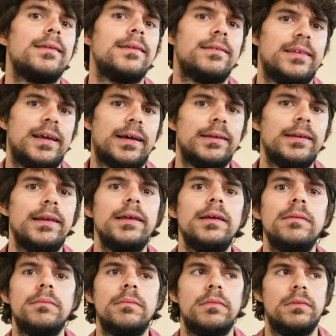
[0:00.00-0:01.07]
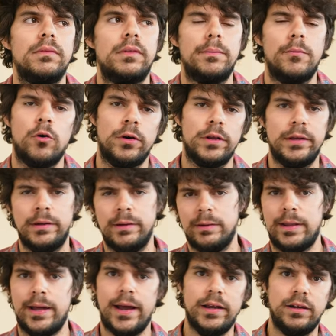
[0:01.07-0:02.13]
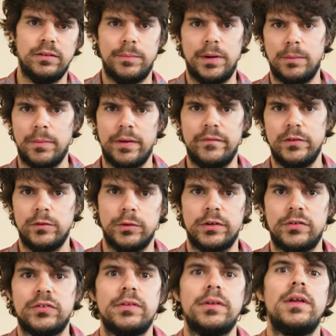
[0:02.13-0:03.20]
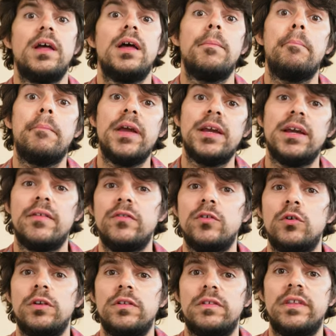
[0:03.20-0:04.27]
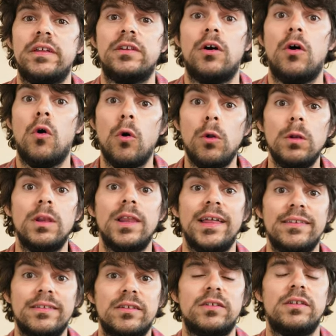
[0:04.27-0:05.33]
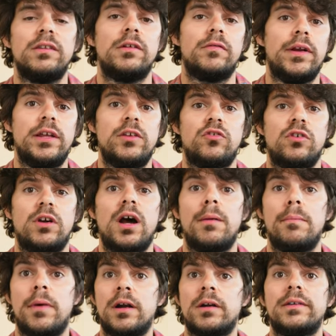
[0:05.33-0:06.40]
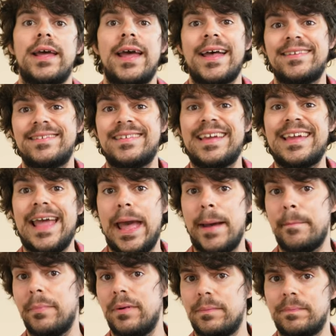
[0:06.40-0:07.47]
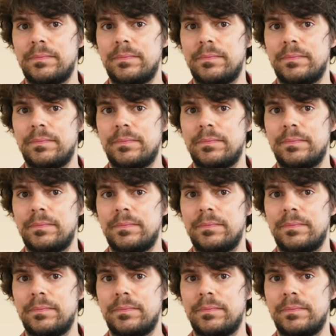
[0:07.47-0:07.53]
Secondly, the more eagle-eyed among my viewers may have noticed that all lenses in the range are marked SAM.